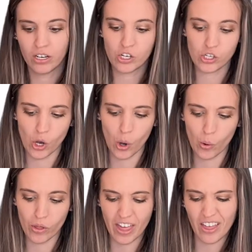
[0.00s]

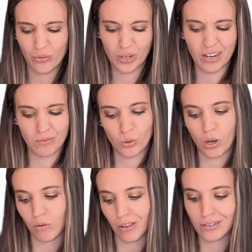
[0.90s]
So then 3 times
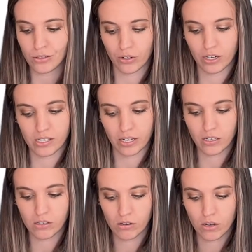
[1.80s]
12 will ask
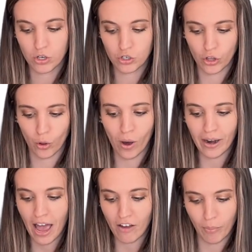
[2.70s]
36 to the 1
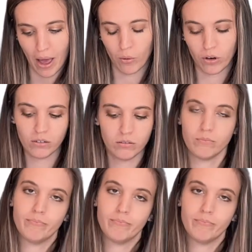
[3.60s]
half power,